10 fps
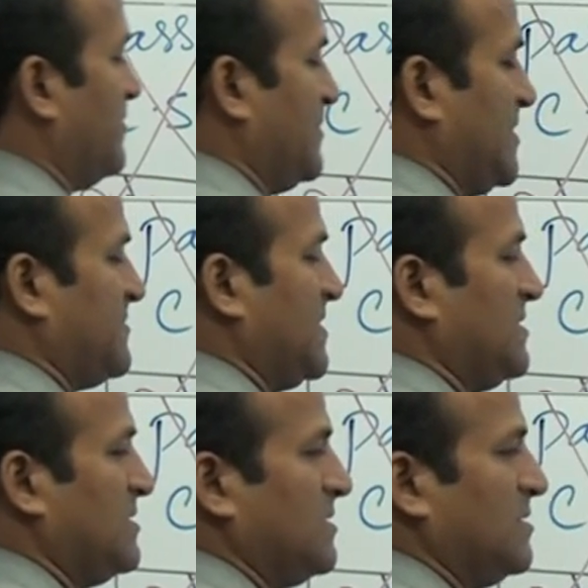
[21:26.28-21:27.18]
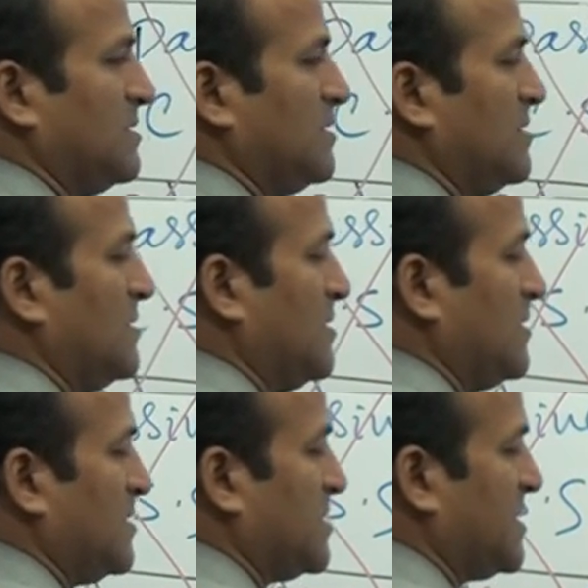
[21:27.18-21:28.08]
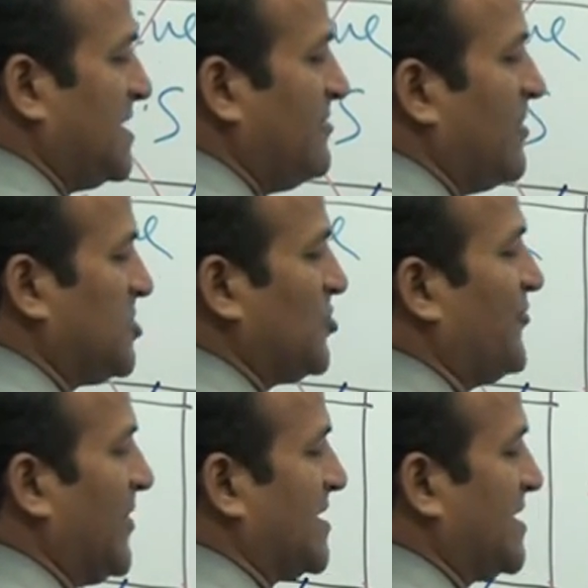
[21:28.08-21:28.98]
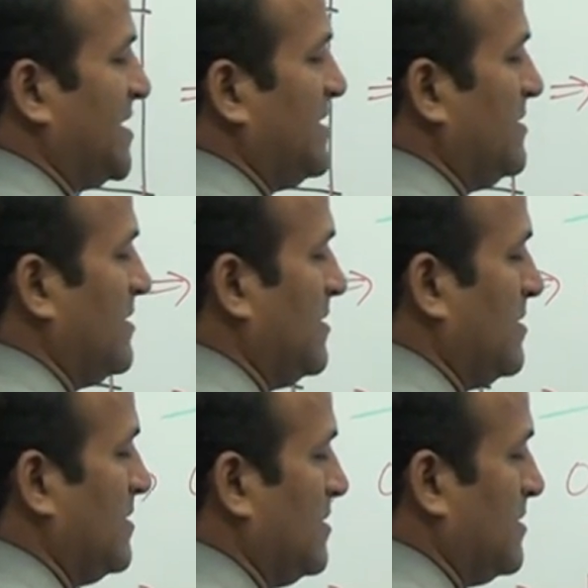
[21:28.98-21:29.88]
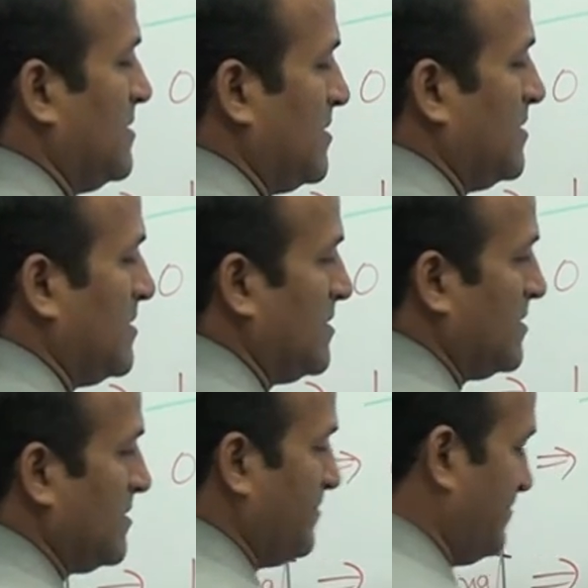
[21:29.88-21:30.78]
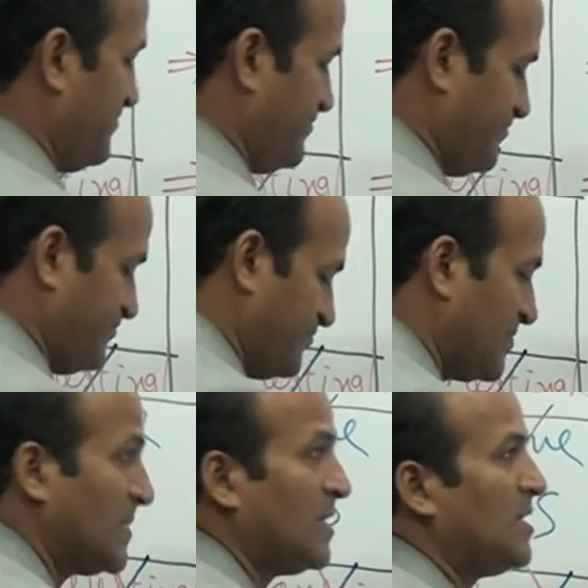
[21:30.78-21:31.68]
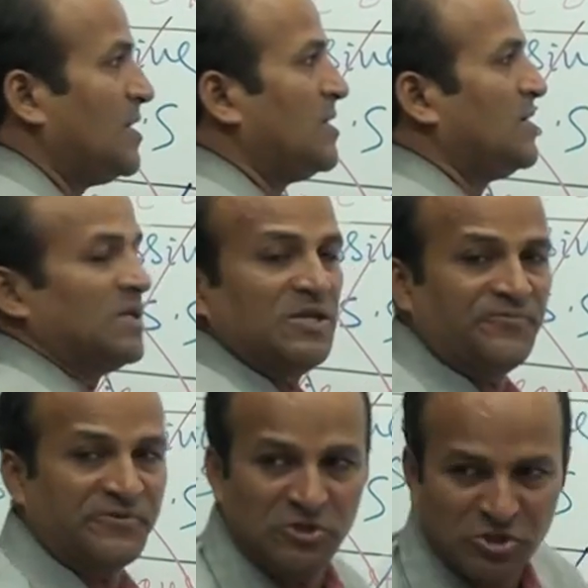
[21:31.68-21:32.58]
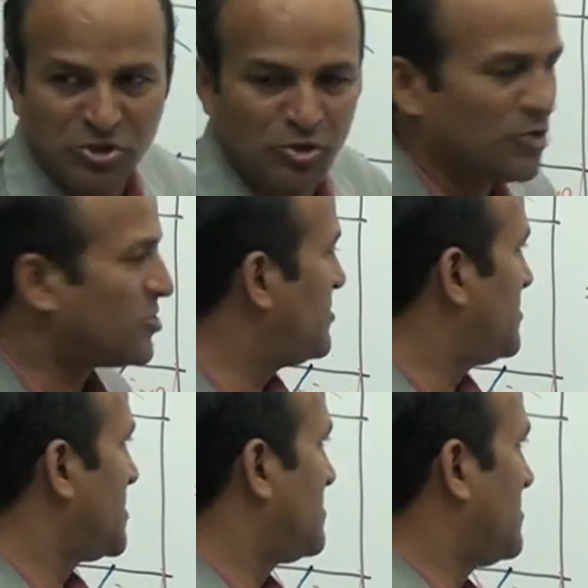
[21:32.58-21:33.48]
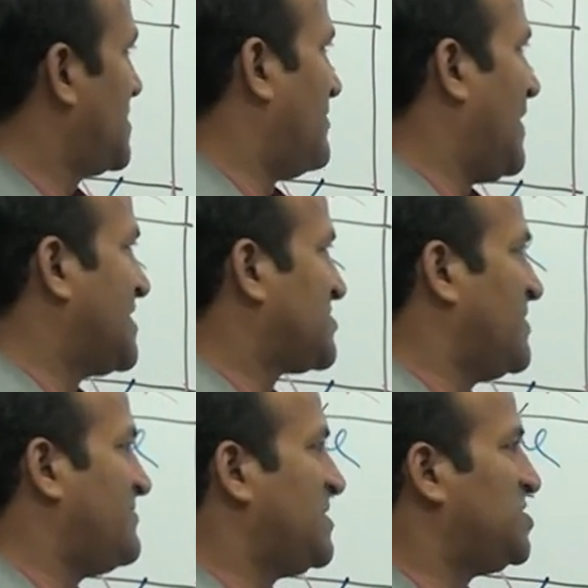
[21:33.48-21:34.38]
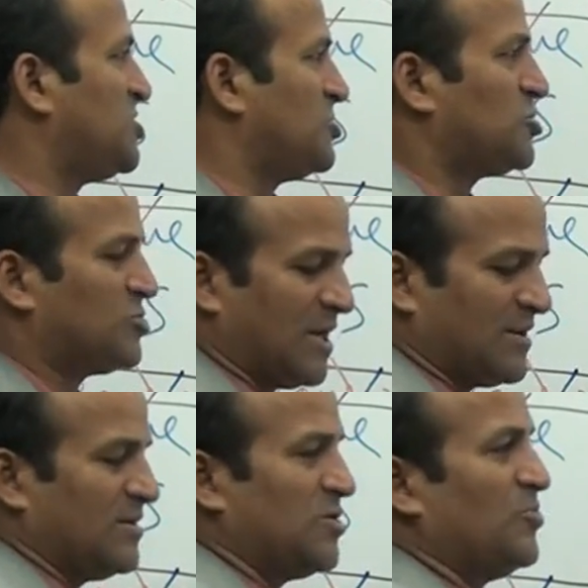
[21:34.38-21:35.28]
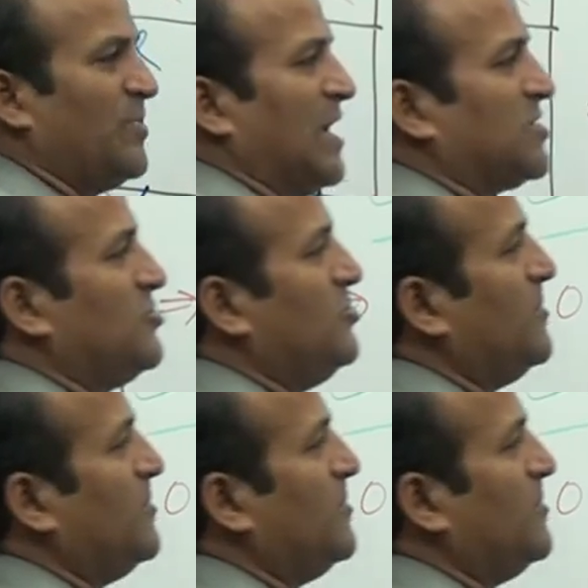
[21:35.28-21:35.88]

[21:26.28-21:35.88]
between 31 to 40 if you score the marks between 0 to 10 you belong to